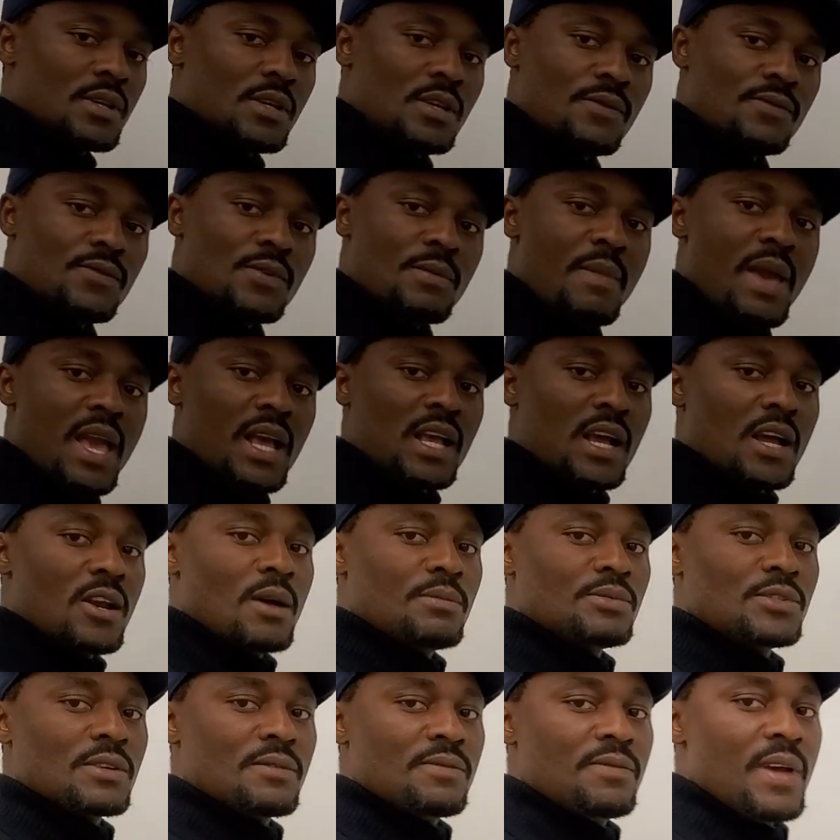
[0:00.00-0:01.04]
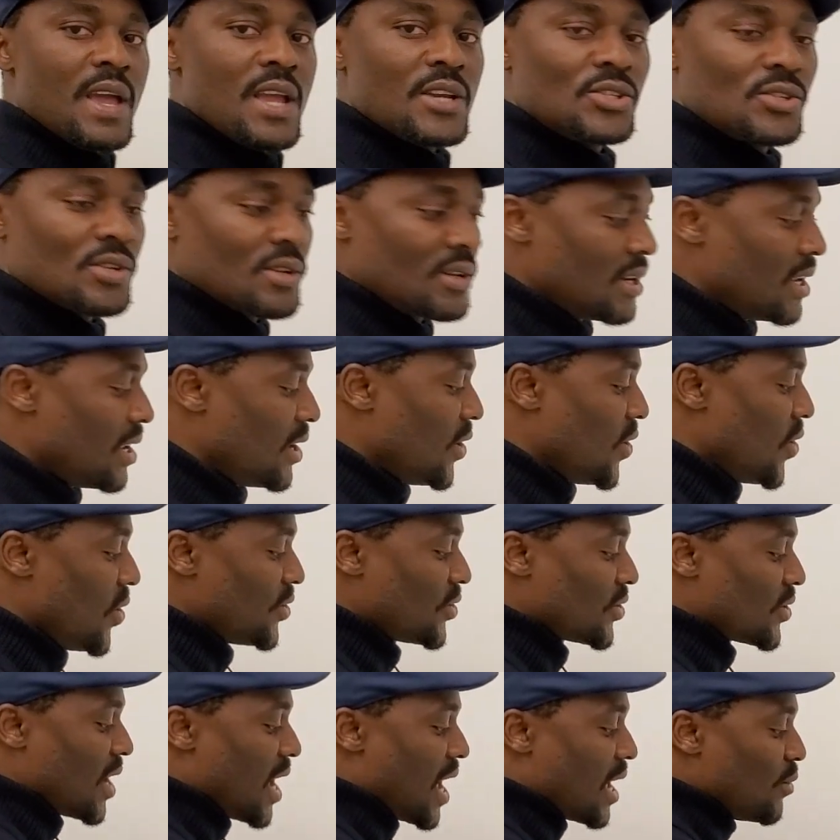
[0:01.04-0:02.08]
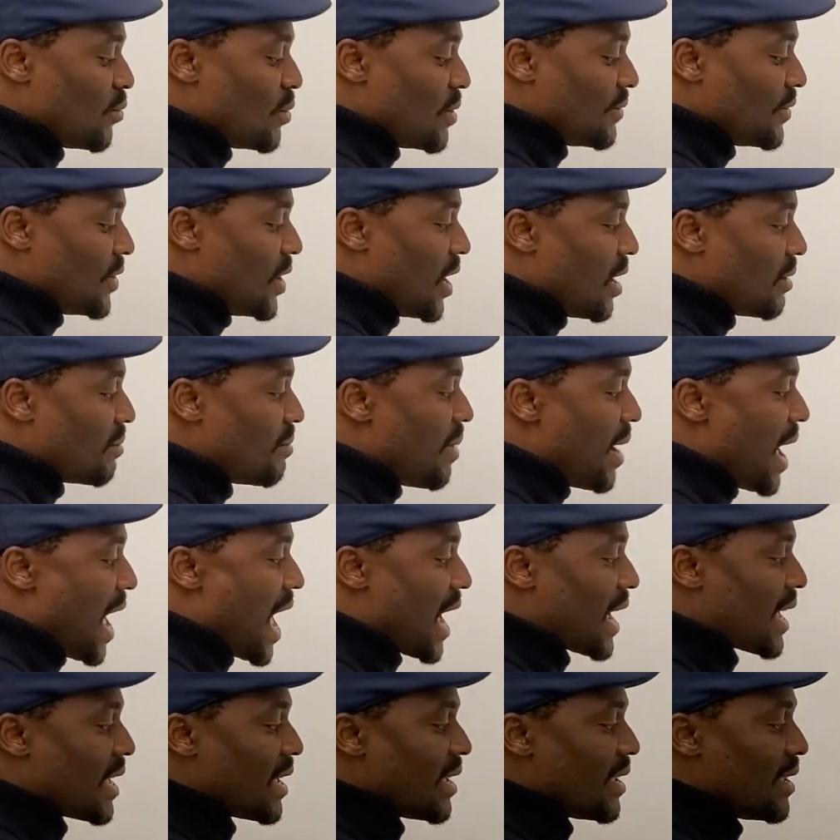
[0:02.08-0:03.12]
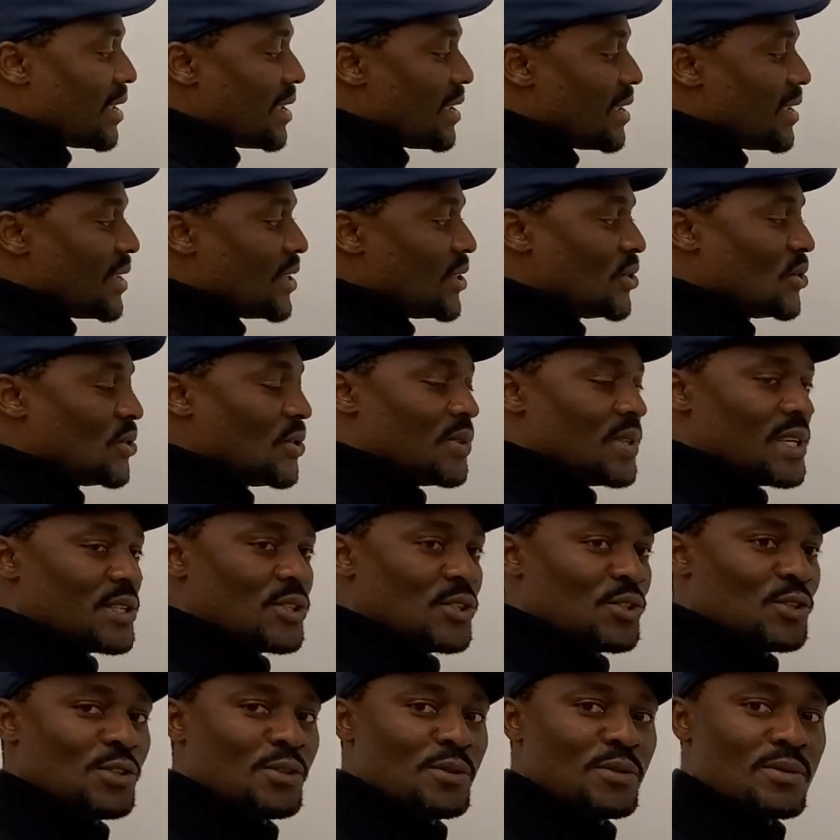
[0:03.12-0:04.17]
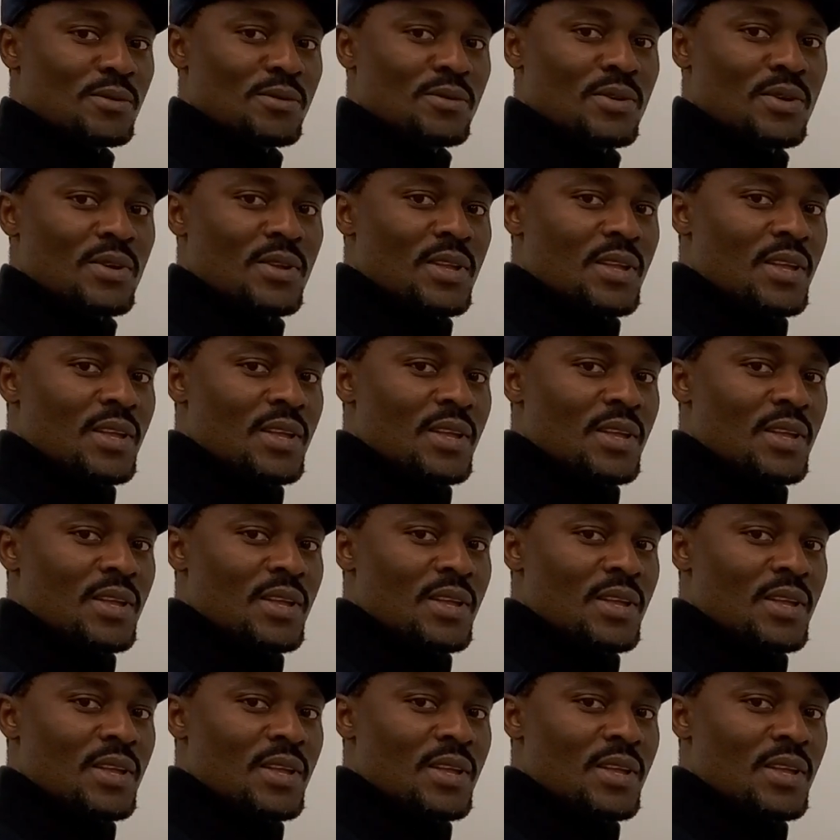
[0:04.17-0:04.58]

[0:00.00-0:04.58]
If you make an observation, it looks like we've gone back to this 2.